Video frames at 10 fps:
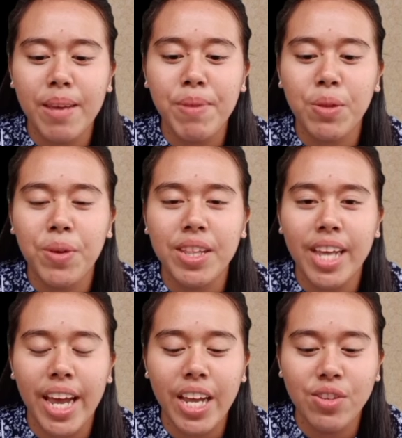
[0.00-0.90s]
between the
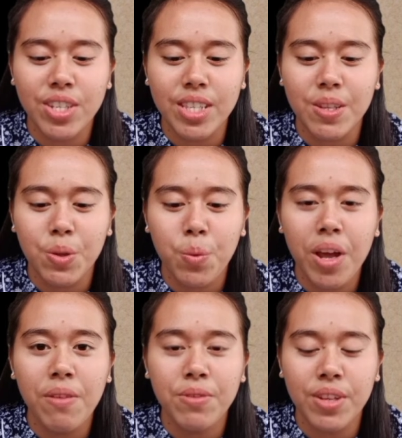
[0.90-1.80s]
ages
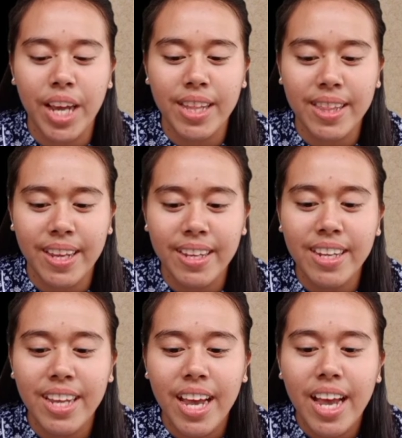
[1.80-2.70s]
12 to 19,
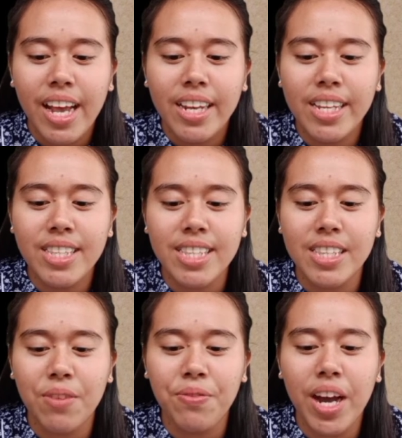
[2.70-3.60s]
this is
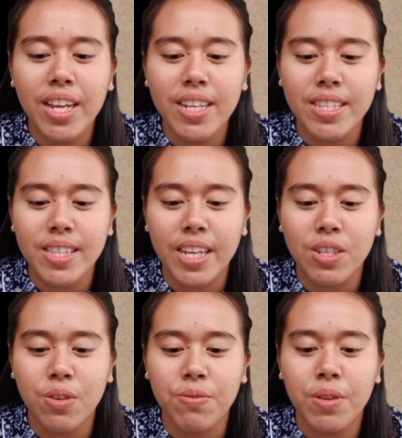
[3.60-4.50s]
the final stage
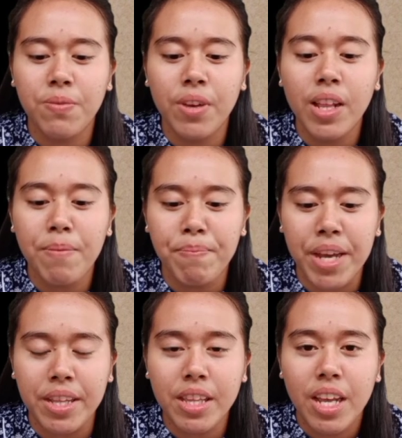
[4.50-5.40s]
of
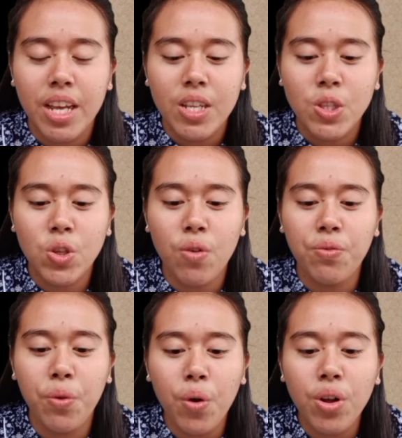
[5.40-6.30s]
development. So
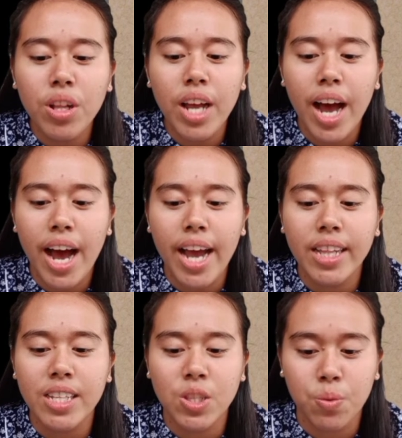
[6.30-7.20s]
full height
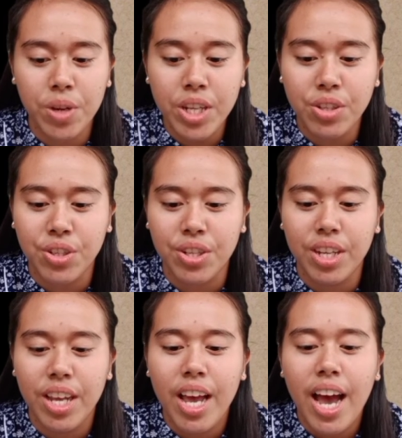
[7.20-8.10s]
is reached
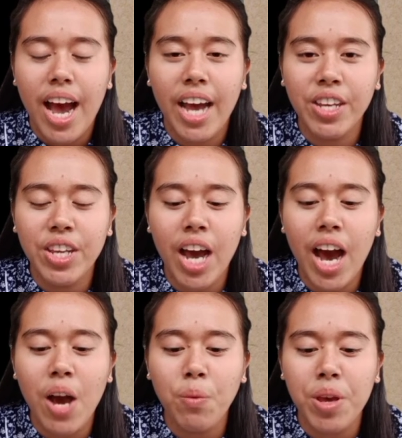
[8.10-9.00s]
and
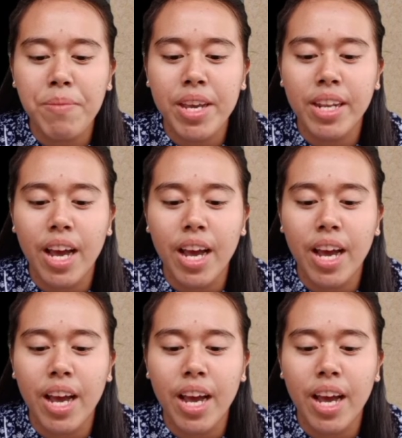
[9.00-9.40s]
young women